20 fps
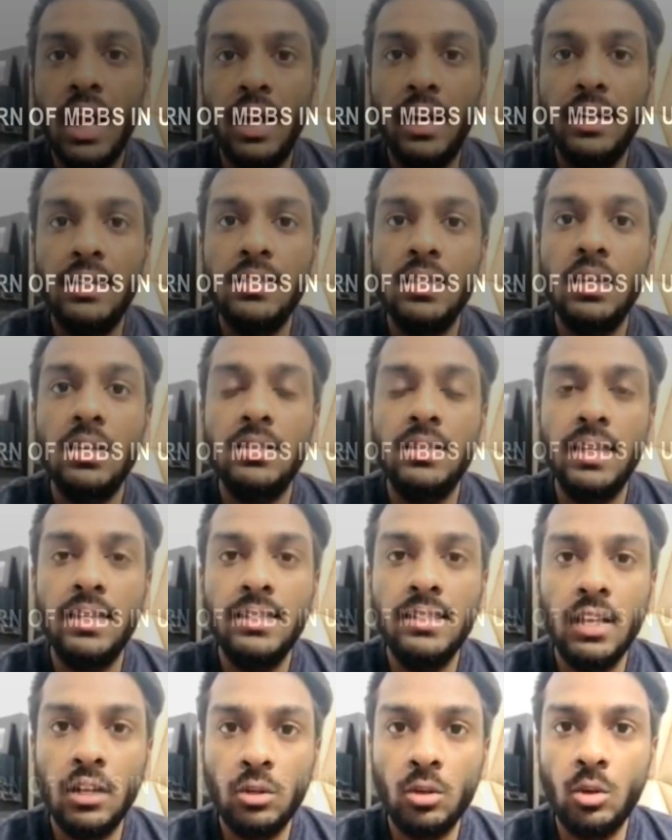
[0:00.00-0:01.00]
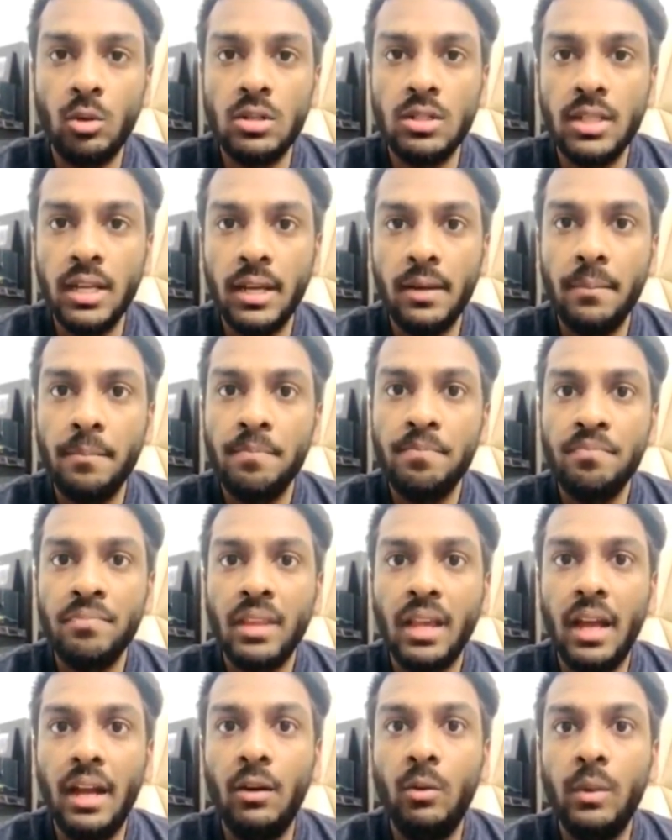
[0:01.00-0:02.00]
It's a 6-year course there
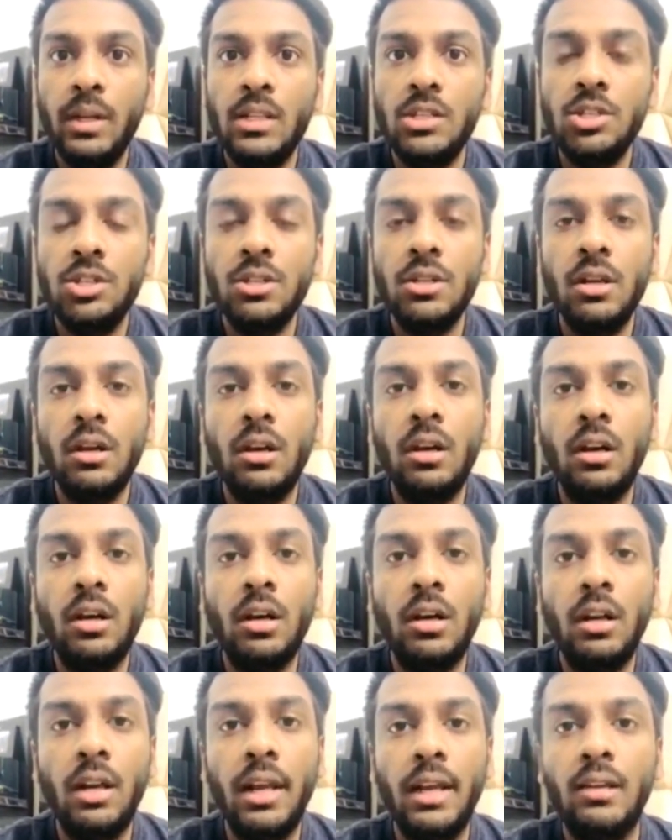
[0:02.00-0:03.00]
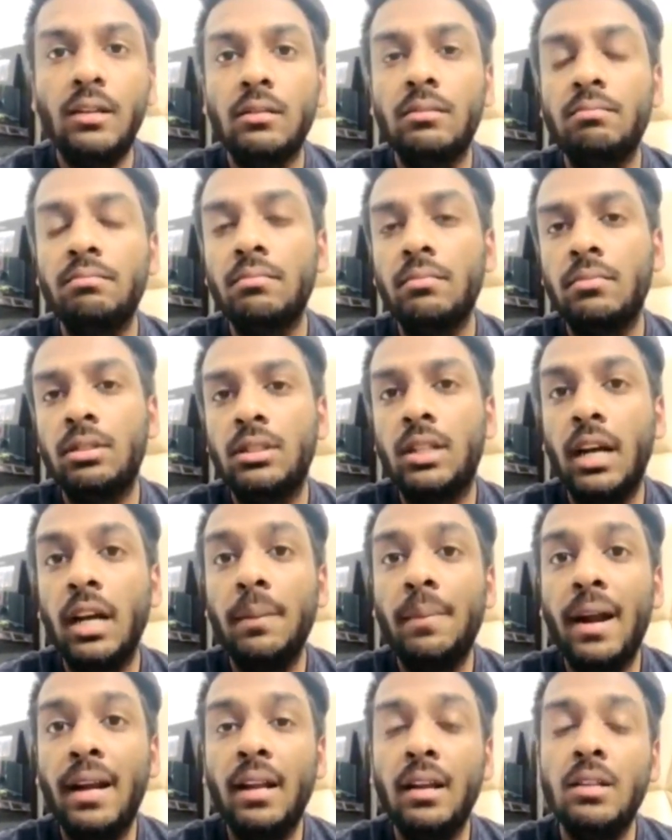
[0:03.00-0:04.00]
in which study
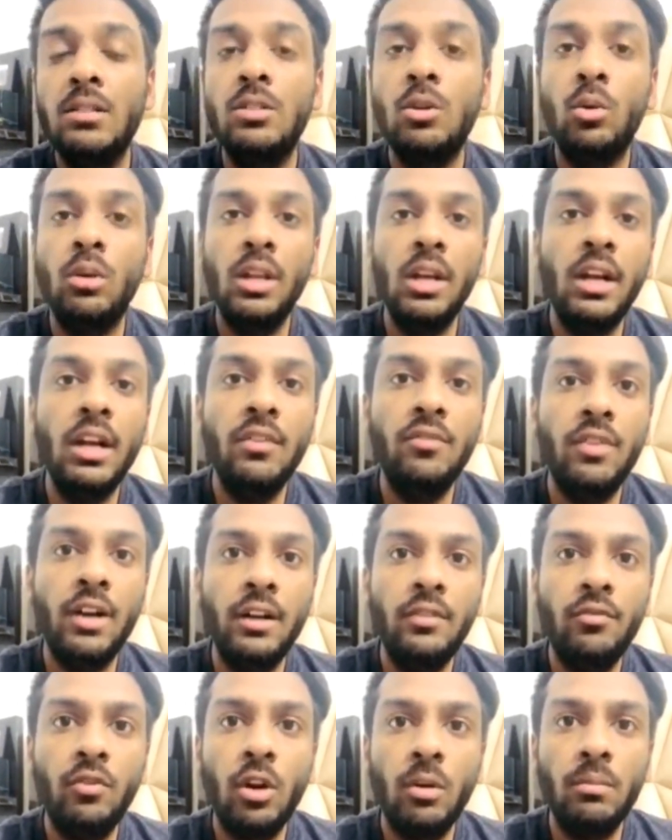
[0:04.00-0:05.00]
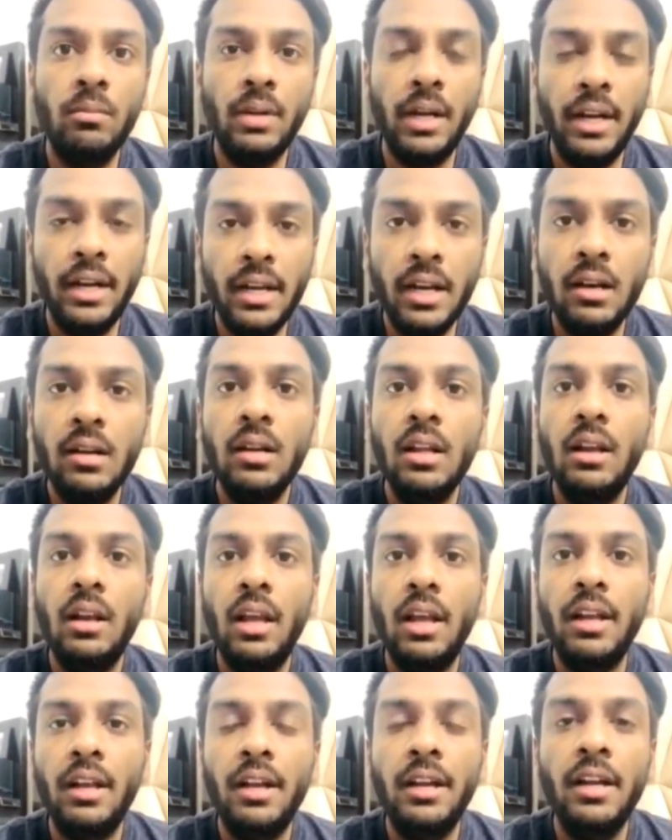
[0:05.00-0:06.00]
pattern is totally different from India.
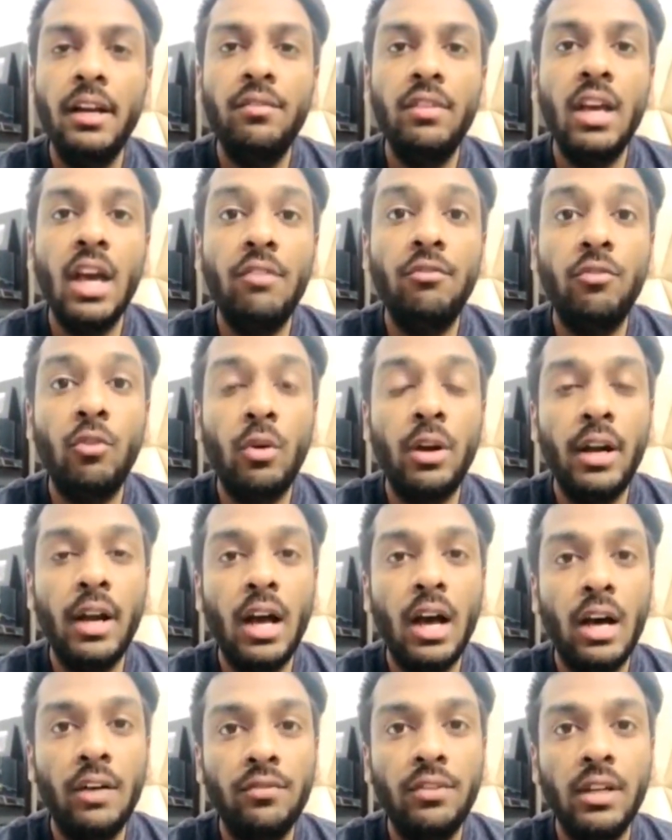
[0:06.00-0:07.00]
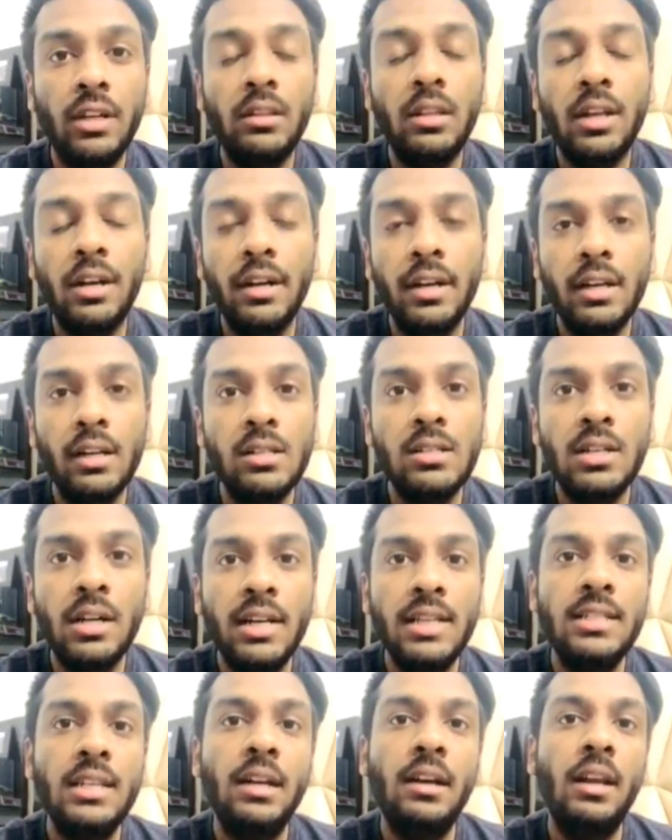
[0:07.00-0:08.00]
Like in India, we have 4.5 year theoretical
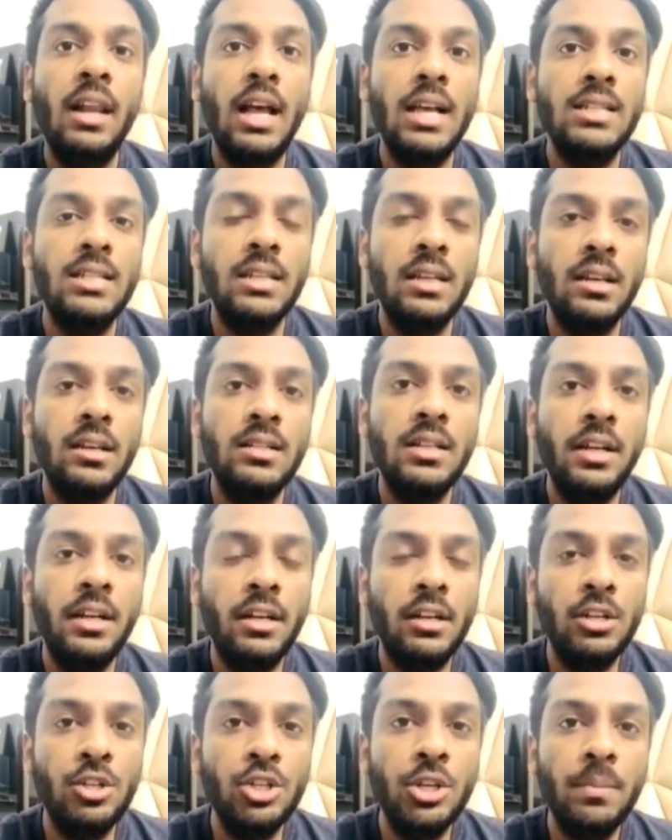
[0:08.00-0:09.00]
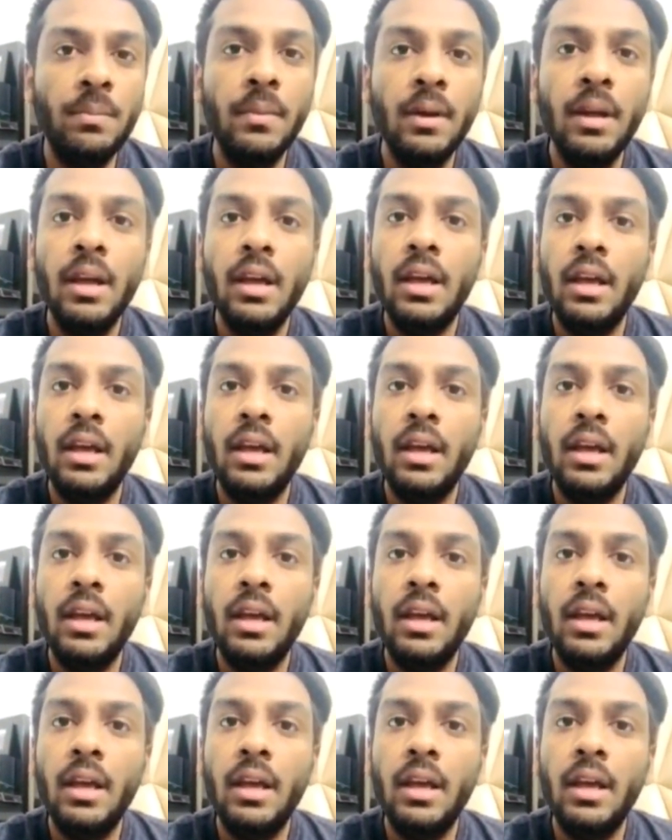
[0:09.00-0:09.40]
studies and last year is internship.